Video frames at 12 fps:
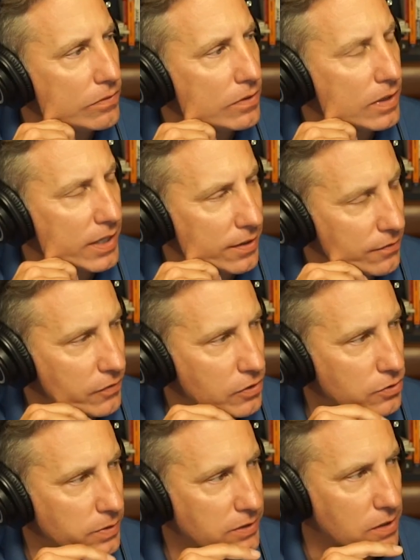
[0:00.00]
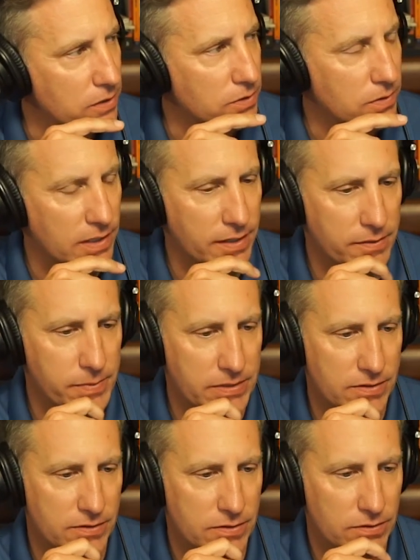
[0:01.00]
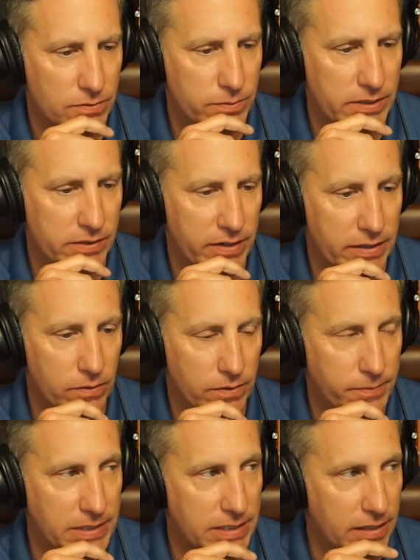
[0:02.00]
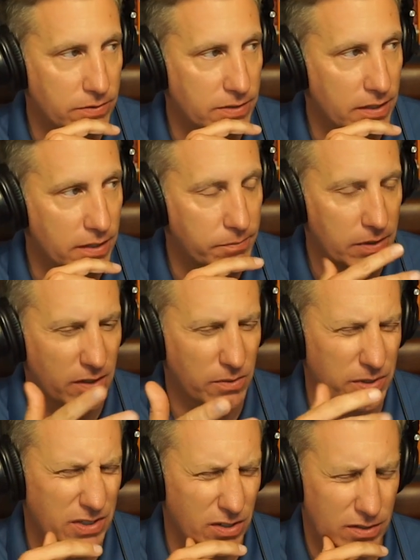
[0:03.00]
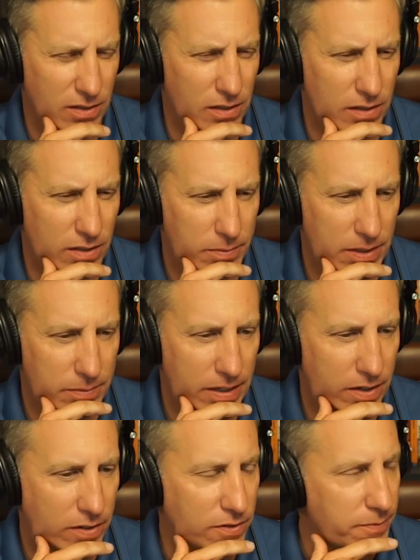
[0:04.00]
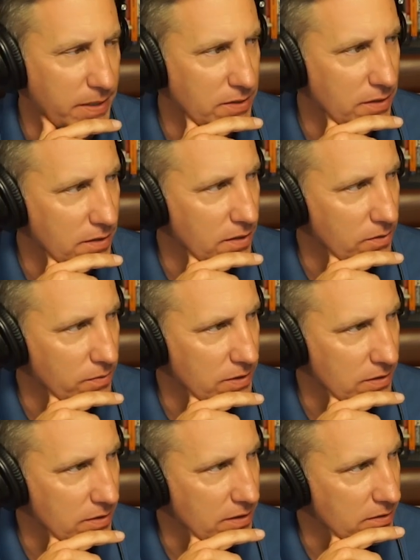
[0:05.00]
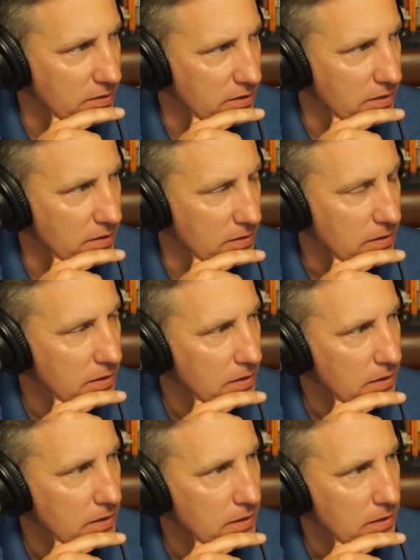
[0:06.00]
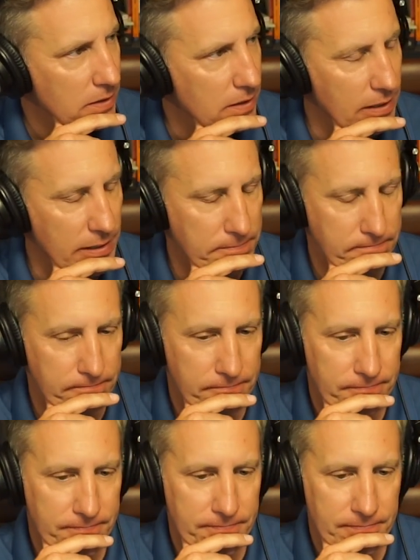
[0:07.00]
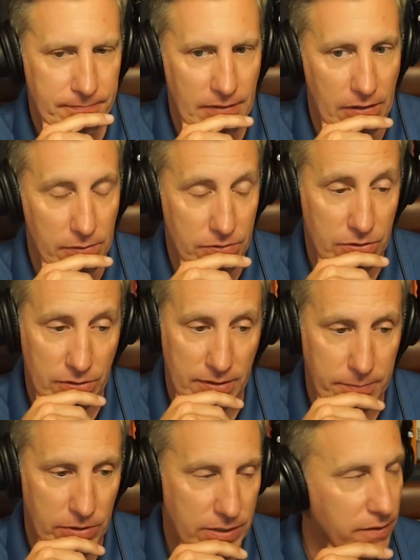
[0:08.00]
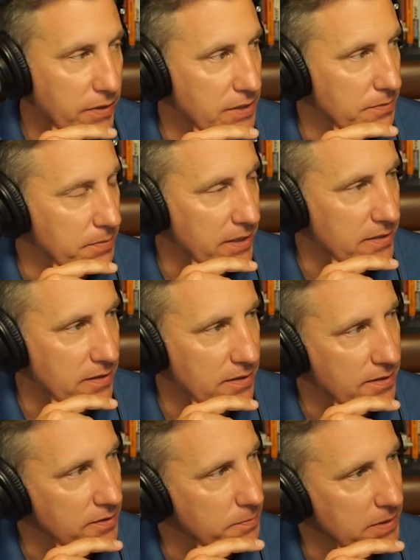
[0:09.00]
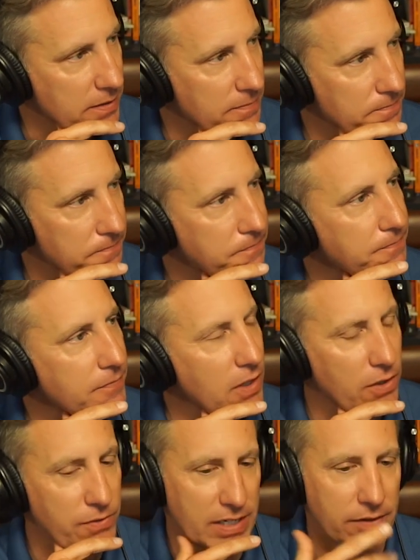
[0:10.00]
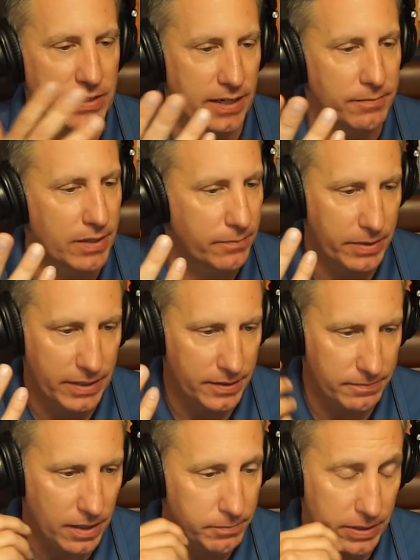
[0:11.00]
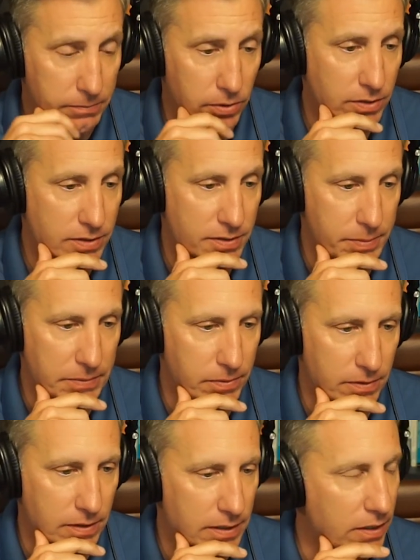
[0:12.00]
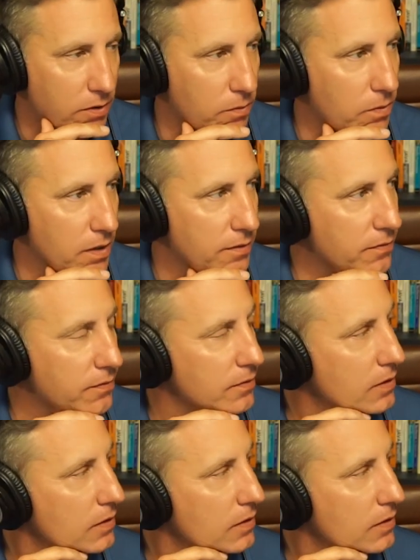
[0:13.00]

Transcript: A lot of the folks we talk to and a lot of the businesses we interact with, I mean, downtime, we talked a little bit about, or you've mentioned, resiliency and, certainly multi-region plays into this, but, downtime can be a big burden to people. One of,